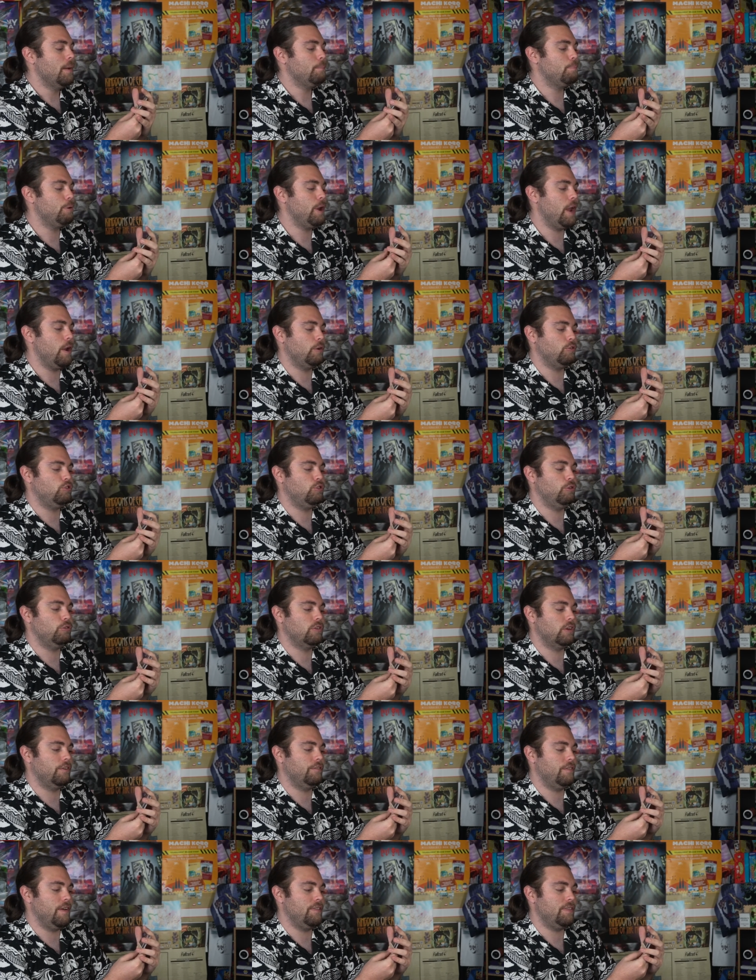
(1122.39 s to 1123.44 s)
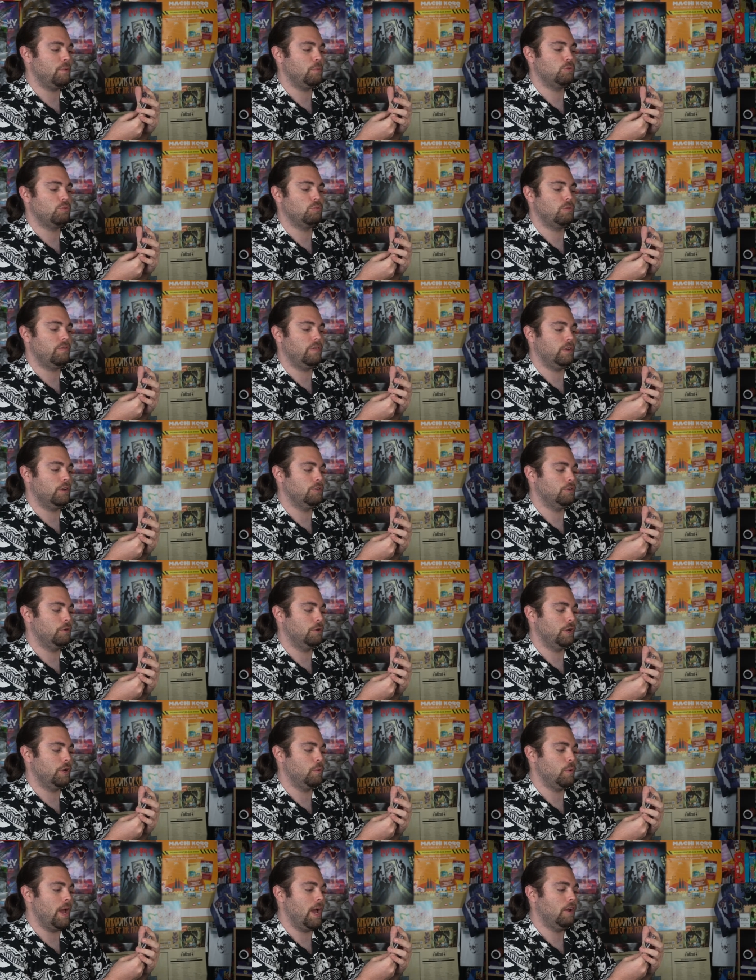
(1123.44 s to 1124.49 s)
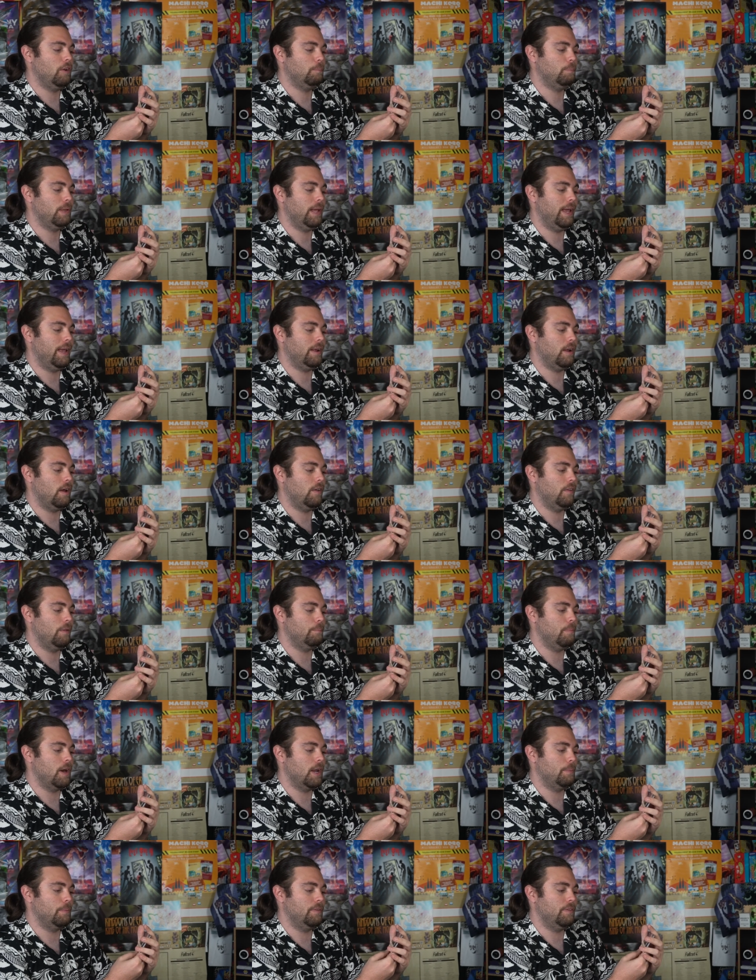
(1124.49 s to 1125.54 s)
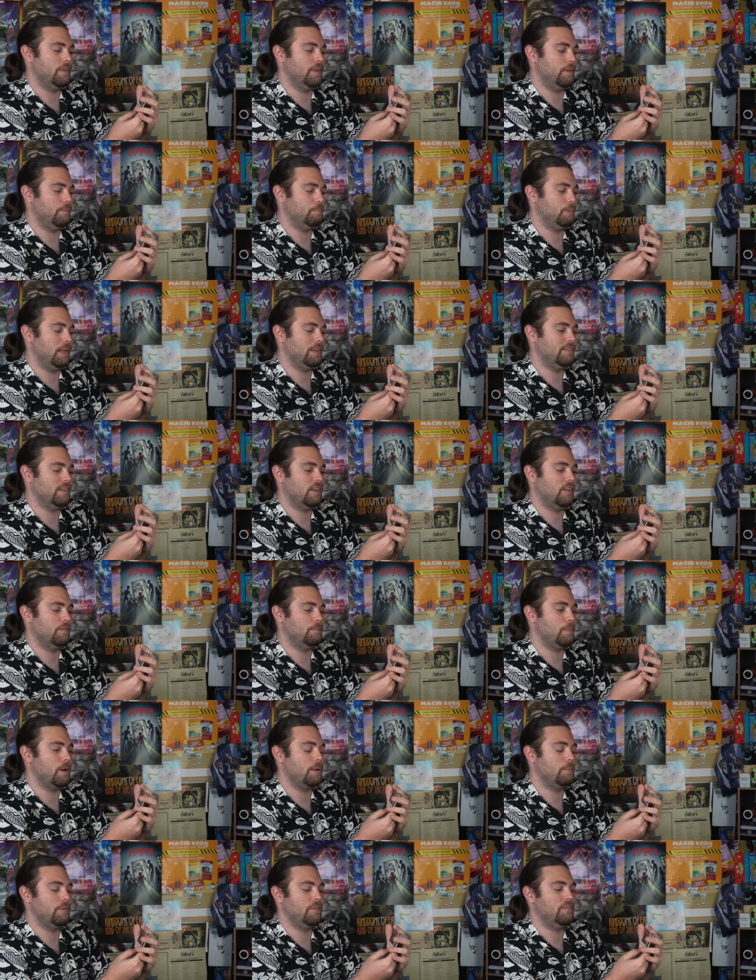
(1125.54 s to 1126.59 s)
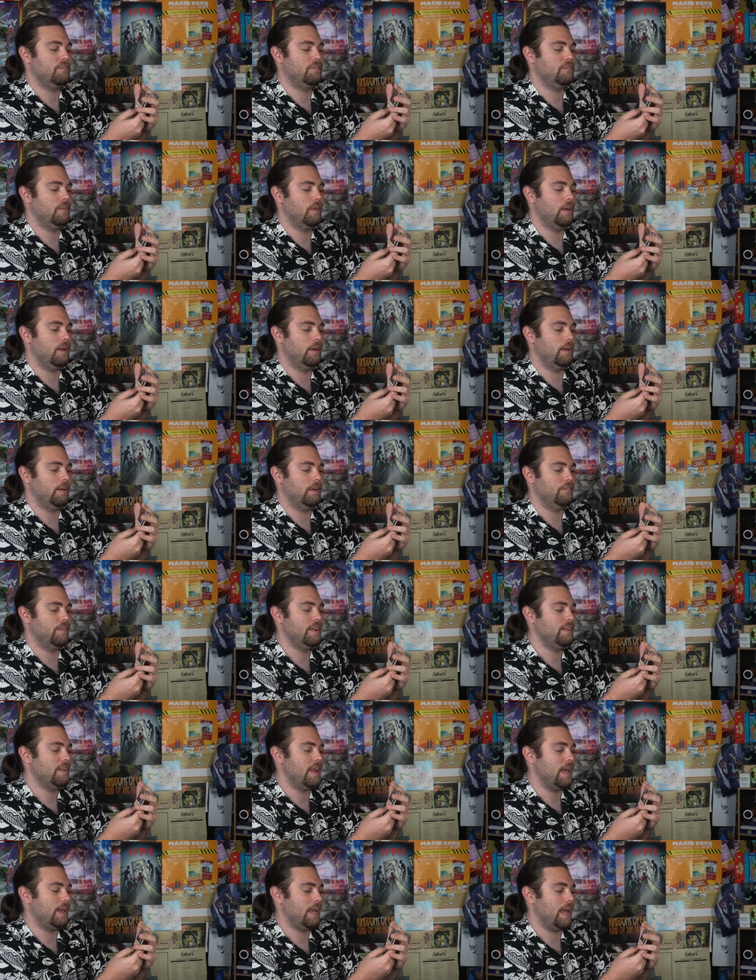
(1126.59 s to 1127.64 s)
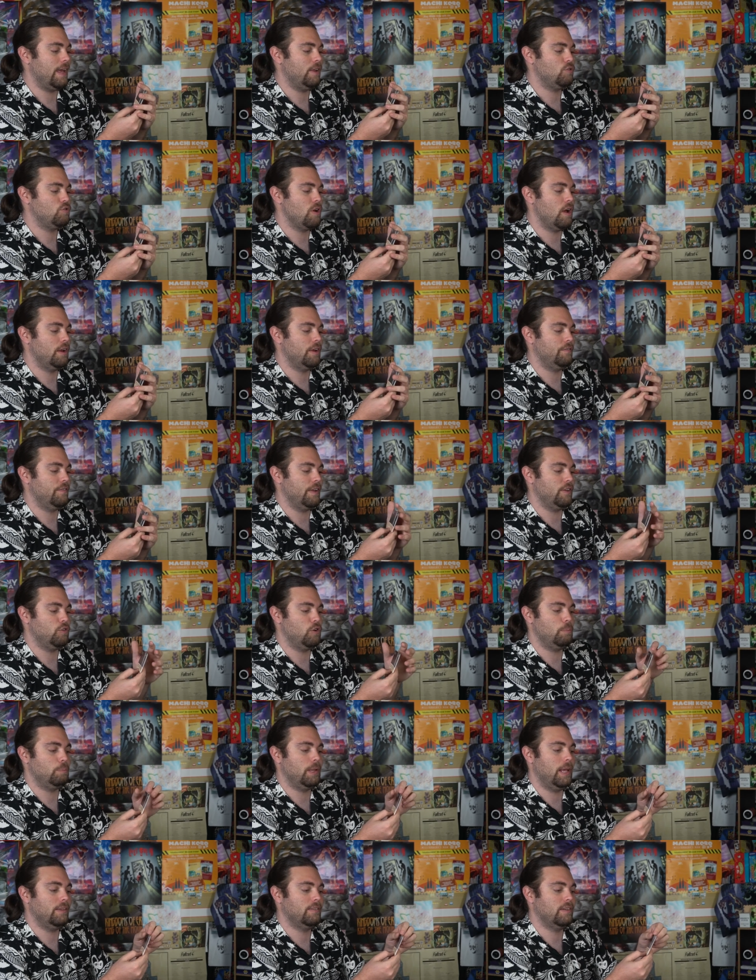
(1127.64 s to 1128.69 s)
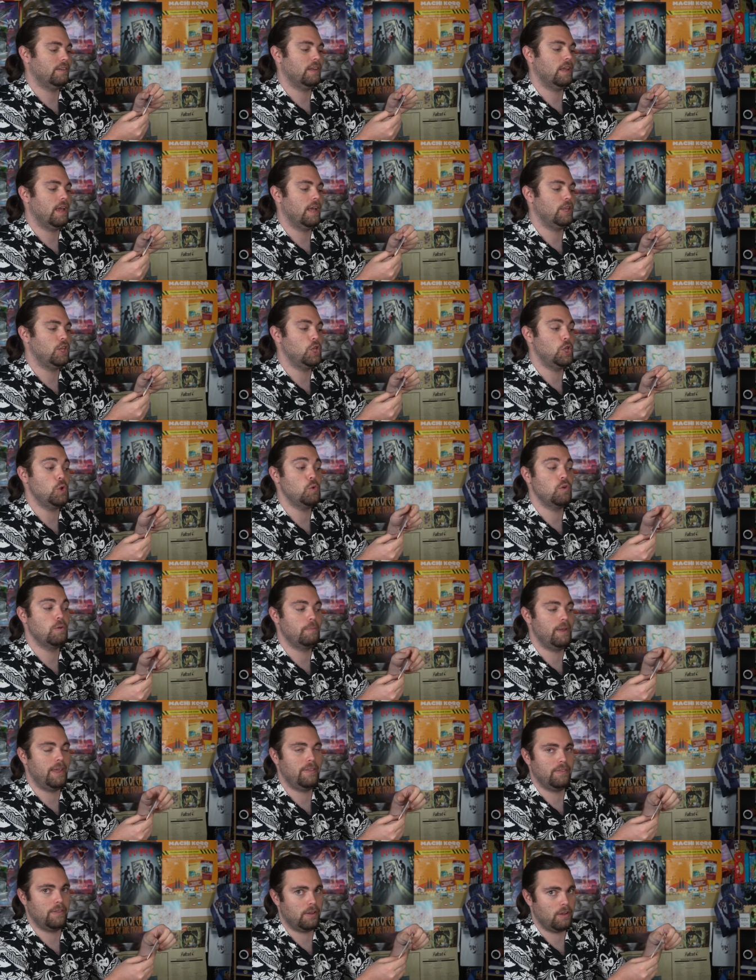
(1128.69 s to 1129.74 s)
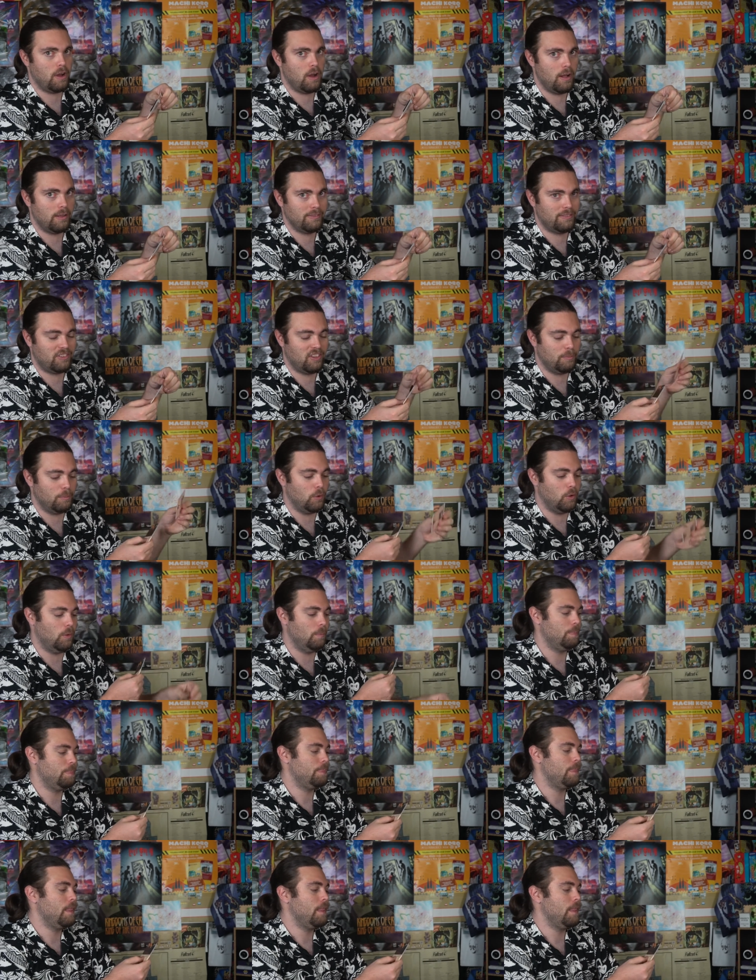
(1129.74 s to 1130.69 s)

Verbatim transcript: Prayer. Choose an event that was revealed during a round. Play it on the bottom of the place it on the bottom of the uh, event deck and draw an event to replace it, and you remain the Constable.